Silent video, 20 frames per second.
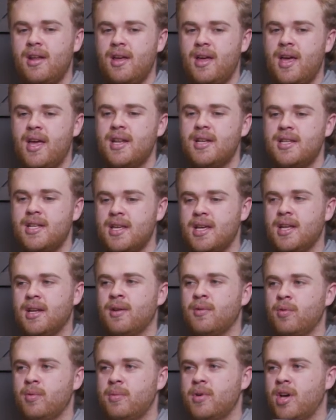18
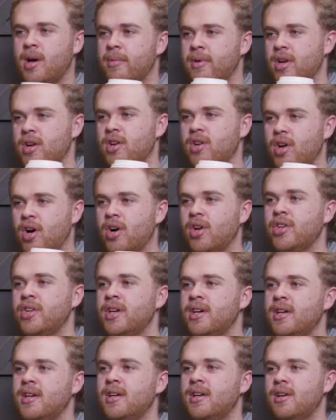and we become an adult,
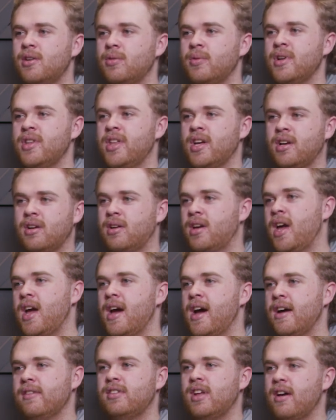we think, okay,
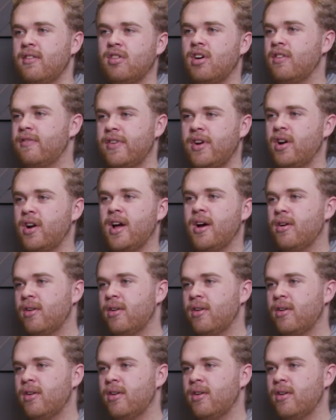I have to have it all figured out.